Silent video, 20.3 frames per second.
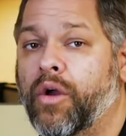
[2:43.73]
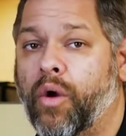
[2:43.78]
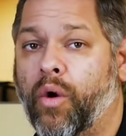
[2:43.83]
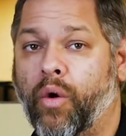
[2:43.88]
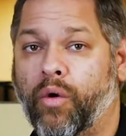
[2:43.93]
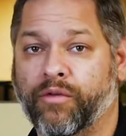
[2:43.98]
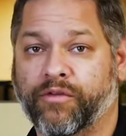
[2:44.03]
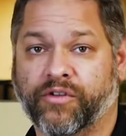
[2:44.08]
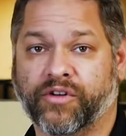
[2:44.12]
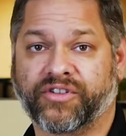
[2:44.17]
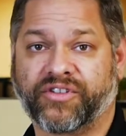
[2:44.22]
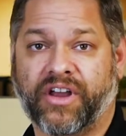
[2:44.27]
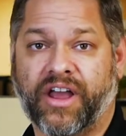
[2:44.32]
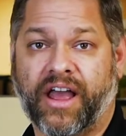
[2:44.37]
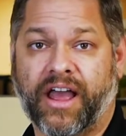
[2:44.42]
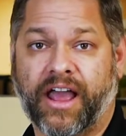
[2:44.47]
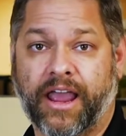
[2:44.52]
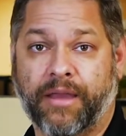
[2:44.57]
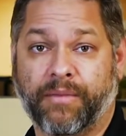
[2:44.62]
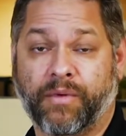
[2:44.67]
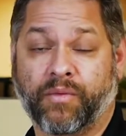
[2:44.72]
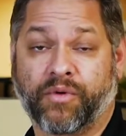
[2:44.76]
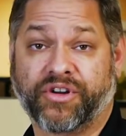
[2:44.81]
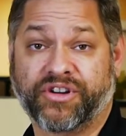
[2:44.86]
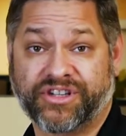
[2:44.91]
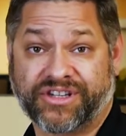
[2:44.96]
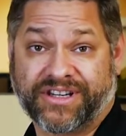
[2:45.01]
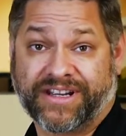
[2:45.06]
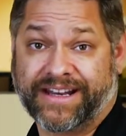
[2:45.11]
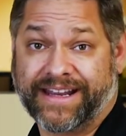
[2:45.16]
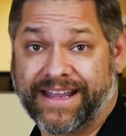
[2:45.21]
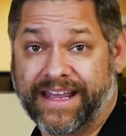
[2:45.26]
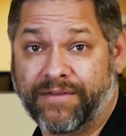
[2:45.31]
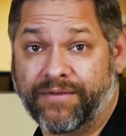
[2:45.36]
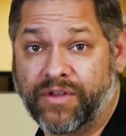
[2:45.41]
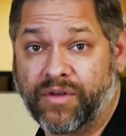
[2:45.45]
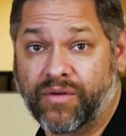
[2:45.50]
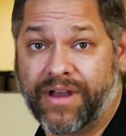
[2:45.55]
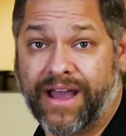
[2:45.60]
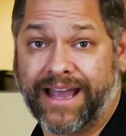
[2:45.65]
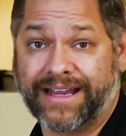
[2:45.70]
over time. And we're just gonna give
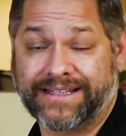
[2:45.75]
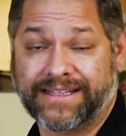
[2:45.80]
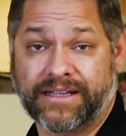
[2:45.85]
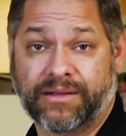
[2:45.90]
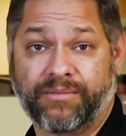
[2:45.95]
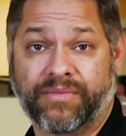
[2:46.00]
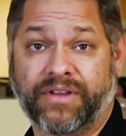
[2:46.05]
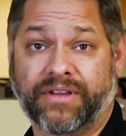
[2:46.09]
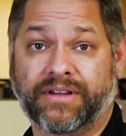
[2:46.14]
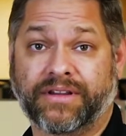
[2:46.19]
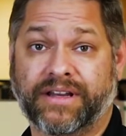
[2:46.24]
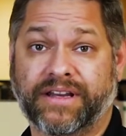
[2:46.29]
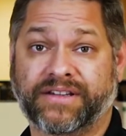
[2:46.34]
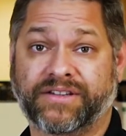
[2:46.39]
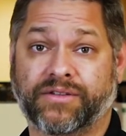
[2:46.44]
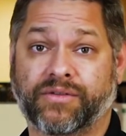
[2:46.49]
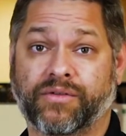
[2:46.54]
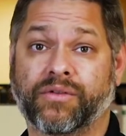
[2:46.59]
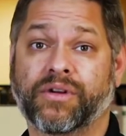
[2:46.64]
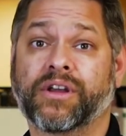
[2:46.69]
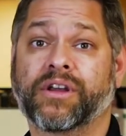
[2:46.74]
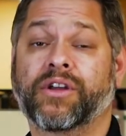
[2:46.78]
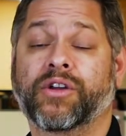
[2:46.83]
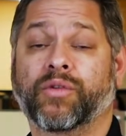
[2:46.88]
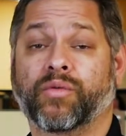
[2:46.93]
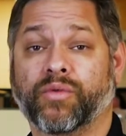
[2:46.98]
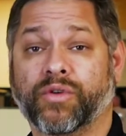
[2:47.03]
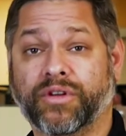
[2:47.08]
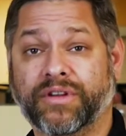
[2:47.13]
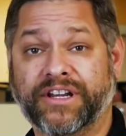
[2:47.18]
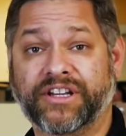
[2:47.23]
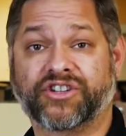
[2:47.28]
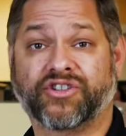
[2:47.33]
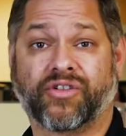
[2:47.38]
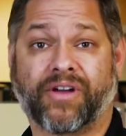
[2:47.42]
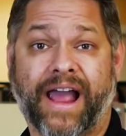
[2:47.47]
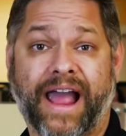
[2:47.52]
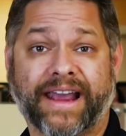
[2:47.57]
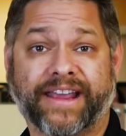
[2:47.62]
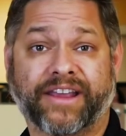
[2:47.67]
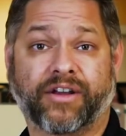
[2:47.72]
you guys the ability to really
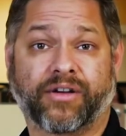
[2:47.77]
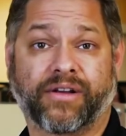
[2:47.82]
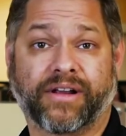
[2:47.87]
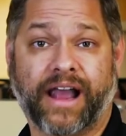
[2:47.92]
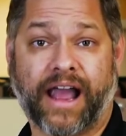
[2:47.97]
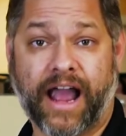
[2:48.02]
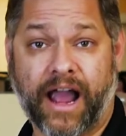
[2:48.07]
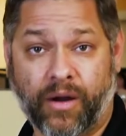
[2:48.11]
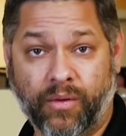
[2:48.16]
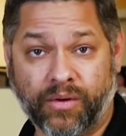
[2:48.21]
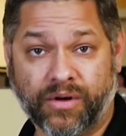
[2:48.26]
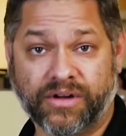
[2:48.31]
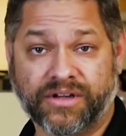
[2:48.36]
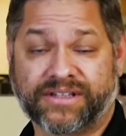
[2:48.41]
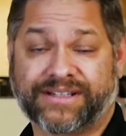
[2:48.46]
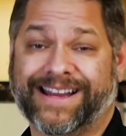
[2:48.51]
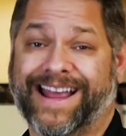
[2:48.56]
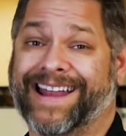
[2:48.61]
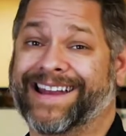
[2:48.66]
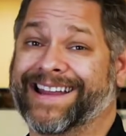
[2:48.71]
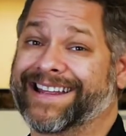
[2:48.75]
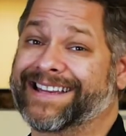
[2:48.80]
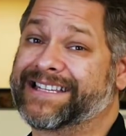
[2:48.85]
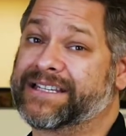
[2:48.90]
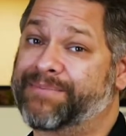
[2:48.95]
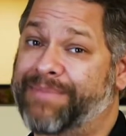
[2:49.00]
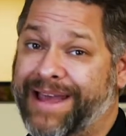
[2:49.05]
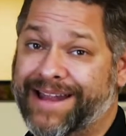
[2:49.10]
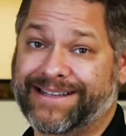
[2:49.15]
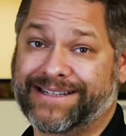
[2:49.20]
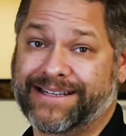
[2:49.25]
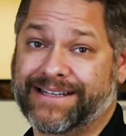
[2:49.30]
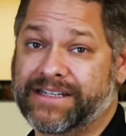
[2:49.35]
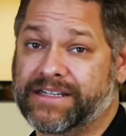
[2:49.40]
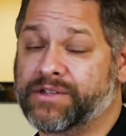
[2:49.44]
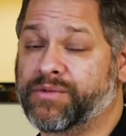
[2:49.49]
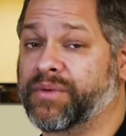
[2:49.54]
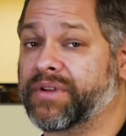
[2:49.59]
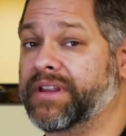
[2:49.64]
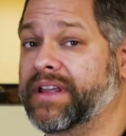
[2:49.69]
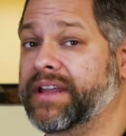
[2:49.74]
track your hours and
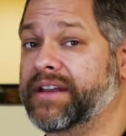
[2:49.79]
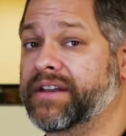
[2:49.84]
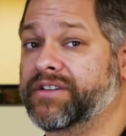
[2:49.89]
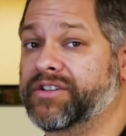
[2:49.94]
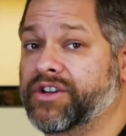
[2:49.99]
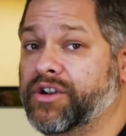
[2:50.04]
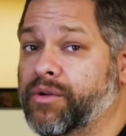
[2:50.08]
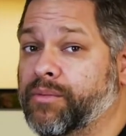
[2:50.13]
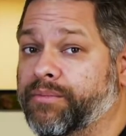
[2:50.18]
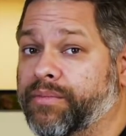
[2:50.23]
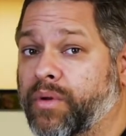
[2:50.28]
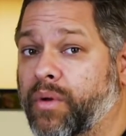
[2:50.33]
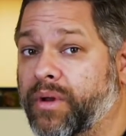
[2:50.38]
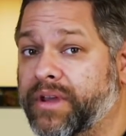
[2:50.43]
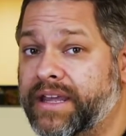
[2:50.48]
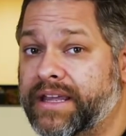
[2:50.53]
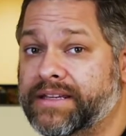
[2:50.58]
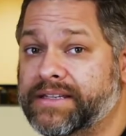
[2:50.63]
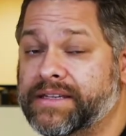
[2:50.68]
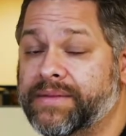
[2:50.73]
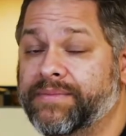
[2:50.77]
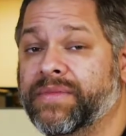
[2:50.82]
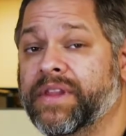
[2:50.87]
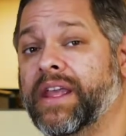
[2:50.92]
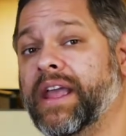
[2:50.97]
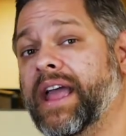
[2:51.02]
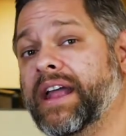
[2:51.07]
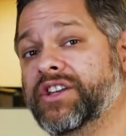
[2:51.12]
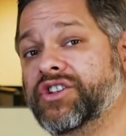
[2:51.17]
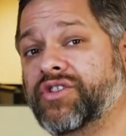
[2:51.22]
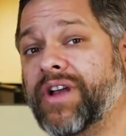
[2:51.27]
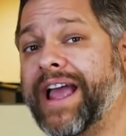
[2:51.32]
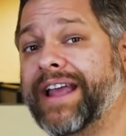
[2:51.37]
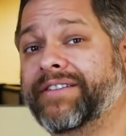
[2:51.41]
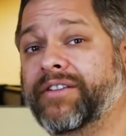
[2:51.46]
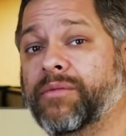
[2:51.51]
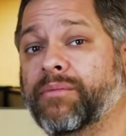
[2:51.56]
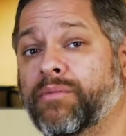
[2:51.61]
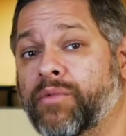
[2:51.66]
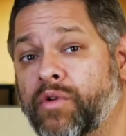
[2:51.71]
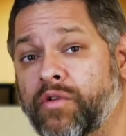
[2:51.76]
expenses related to your employees and track
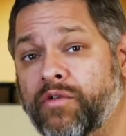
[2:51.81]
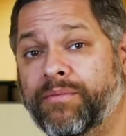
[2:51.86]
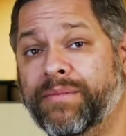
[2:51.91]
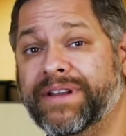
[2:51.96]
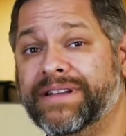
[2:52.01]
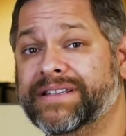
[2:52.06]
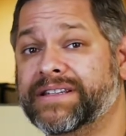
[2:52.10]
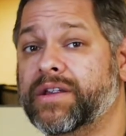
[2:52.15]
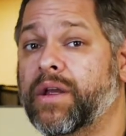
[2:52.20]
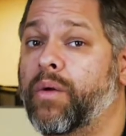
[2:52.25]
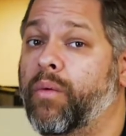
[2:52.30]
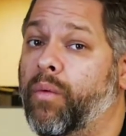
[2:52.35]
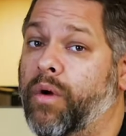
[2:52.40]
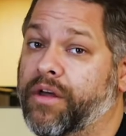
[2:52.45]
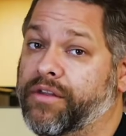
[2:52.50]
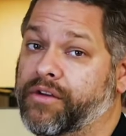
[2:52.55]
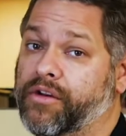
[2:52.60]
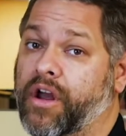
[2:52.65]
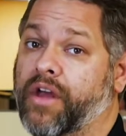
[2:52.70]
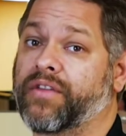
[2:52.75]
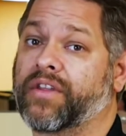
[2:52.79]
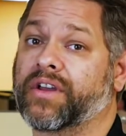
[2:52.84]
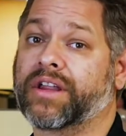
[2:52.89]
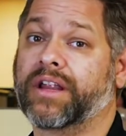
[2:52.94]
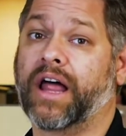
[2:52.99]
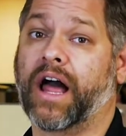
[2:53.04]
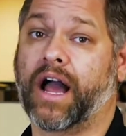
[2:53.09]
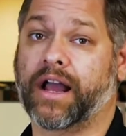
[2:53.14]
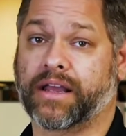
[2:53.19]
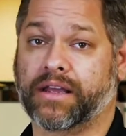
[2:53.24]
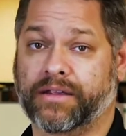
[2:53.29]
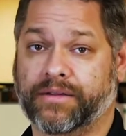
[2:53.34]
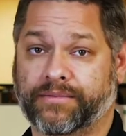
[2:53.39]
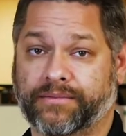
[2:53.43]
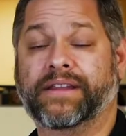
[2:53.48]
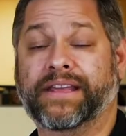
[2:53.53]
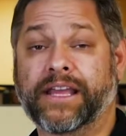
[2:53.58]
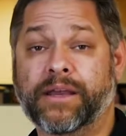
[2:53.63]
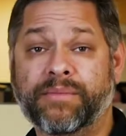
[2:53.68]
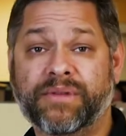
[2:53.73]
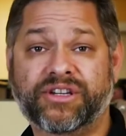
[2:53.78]
their movements while they're on the clock.
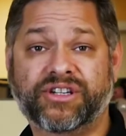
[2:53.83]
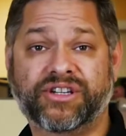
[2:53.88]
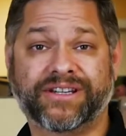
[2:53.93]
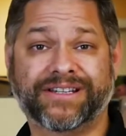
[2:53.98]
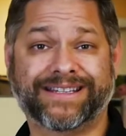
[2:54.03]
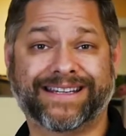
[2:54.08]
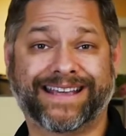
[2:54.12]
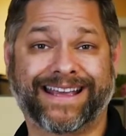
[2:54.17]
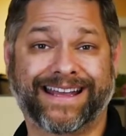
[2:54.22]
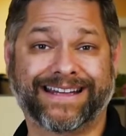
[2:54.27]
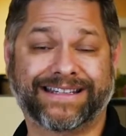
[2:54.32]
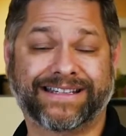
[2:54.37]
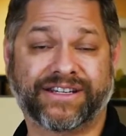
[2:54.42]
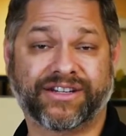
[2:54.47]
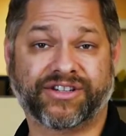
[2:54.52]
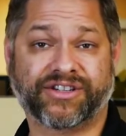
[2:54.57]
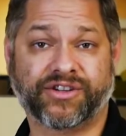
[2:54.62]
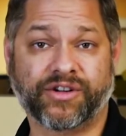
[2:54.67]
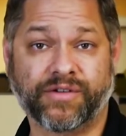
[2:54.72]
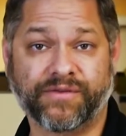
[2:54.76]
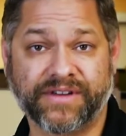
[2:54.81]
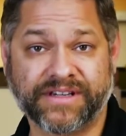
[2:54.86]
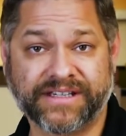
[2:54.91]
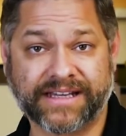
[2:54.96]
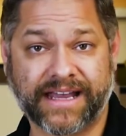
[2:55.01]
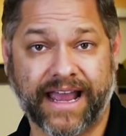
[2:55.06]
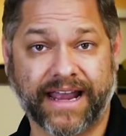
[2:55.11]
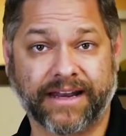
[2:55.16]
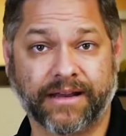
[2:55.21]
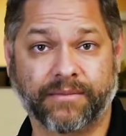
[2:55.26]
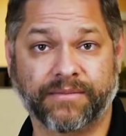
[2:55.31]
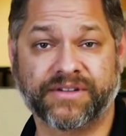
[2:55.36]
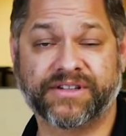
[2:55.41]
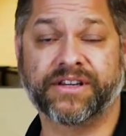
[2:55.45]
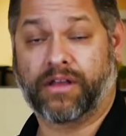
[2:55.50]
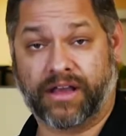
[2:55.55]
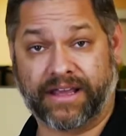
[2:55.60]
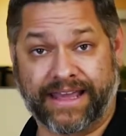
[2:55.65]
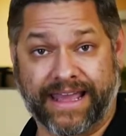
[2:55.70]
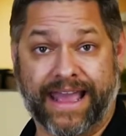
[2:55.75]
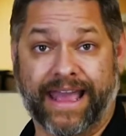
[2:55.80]
The images against service items,
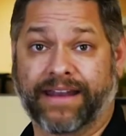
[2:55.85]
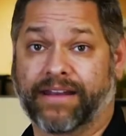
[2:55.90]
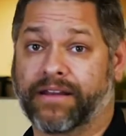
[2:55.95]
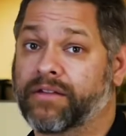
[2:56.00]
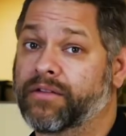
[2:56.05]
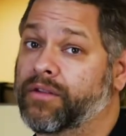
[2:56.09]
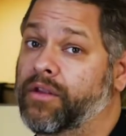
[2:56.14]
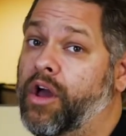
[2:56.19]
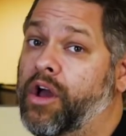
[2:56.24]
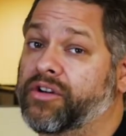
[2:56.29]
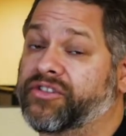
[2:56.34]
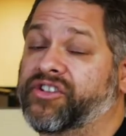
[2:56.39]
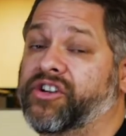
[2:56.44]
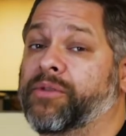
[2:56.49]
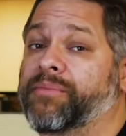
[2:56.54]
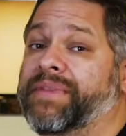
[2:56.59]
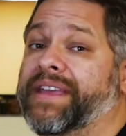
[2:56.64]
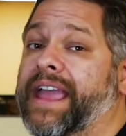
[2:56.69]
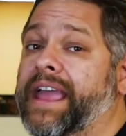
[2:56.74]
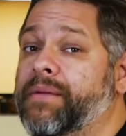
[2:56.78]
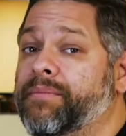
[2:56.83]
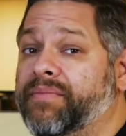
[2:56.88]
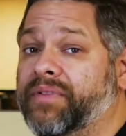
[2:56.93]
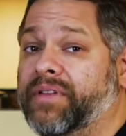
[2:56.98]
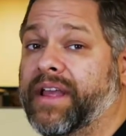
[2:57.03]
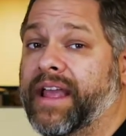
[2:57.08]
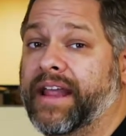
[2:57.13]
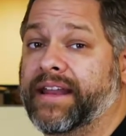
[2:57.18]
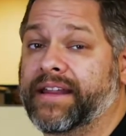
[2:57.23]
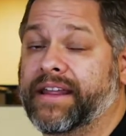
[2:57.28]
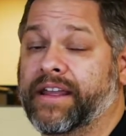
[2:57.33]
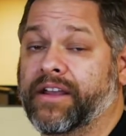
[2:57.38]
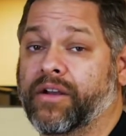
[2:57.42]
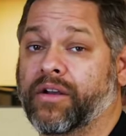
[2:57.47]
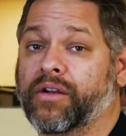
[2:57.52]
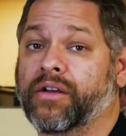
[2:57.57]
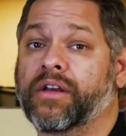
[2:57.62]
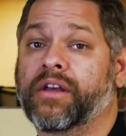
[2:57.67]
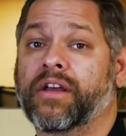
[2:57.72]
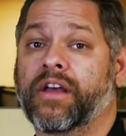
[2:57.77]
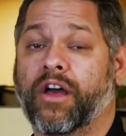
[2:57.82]
again, long-term game plan
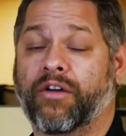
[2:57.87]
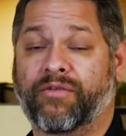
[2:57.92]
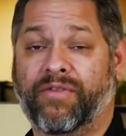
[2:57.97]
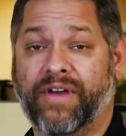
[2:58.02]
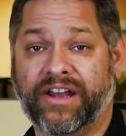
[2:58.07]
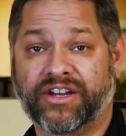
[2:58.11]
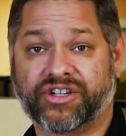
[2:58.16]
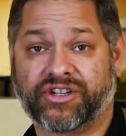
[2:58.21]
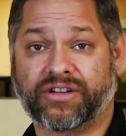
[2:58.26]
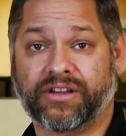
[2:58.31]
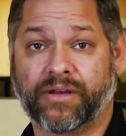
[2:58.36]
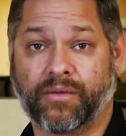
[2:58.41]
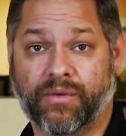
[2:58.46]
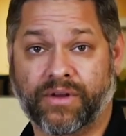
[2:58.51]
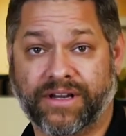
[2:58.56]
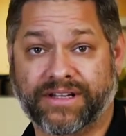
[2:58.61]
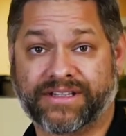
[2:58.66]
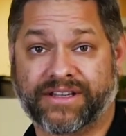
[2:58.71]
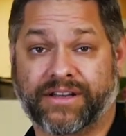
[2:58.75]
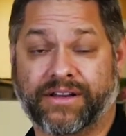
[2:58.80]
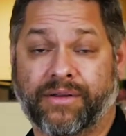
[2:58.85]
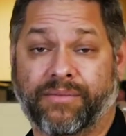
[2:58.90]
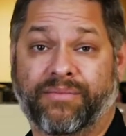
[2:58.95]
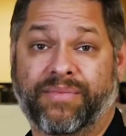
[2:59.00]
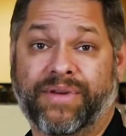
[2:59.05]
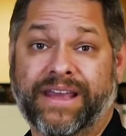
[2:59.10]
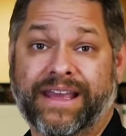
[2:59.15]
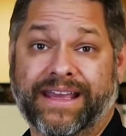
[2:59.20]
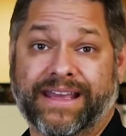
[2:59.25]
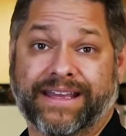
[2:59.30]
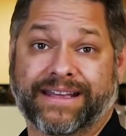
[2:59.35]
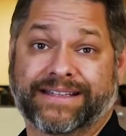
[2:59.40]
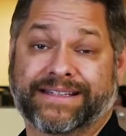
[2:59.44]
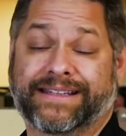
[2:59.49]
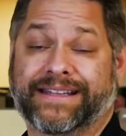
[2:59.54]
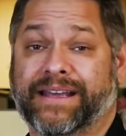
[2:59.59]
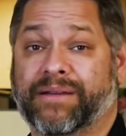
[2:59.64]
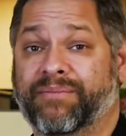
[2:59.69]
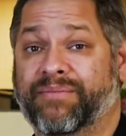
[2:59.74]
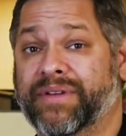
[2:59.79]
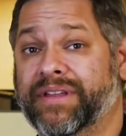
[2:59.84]
here, eventually what it's going to be is
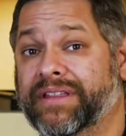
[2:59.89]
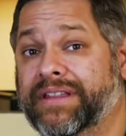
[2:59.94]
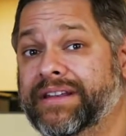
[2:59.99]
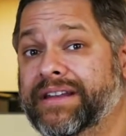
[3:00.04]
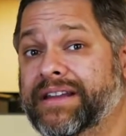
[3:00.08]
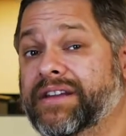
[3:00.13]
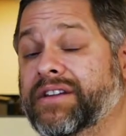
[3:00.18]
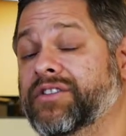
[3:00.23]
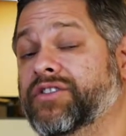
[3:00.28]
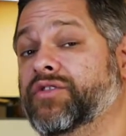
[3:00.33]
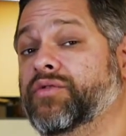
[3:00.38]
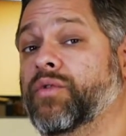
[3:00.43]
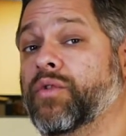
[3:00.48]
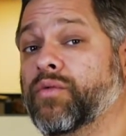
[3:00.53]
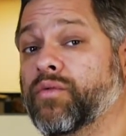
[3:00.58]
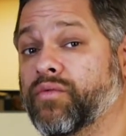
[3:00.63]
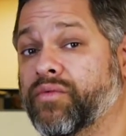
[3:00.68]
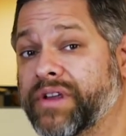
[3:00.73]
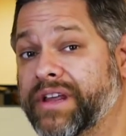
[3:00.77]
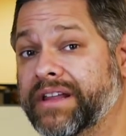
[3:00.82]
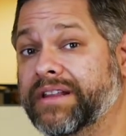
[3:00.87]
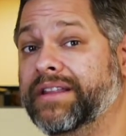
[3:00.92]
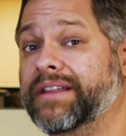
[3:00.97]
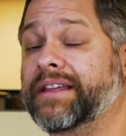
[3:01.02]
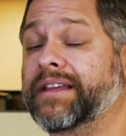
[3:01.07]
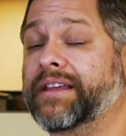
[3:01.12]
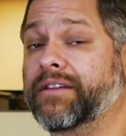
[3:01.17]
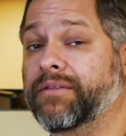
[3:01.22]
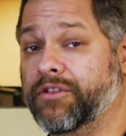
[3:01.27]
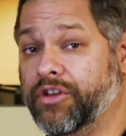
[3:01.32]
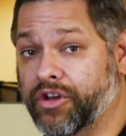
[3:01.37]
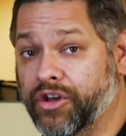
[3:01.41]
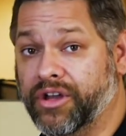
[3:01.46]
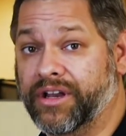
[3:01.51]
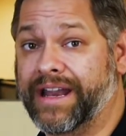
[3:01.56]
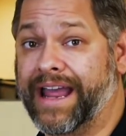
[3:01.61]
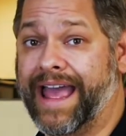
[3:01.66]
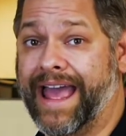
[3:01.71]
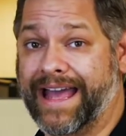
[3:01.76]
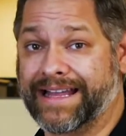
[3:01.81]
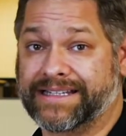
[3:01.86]
the ability to do a really
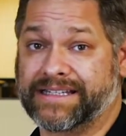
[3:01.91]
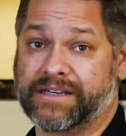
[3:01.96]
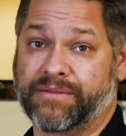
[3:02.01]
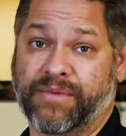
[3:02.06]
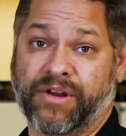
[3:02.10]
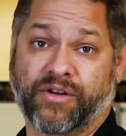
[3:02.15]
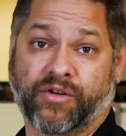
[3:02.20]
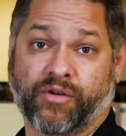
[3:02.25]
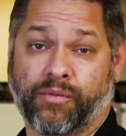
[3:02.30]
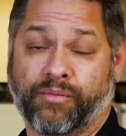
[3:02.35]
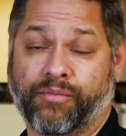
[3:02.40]
good estimate or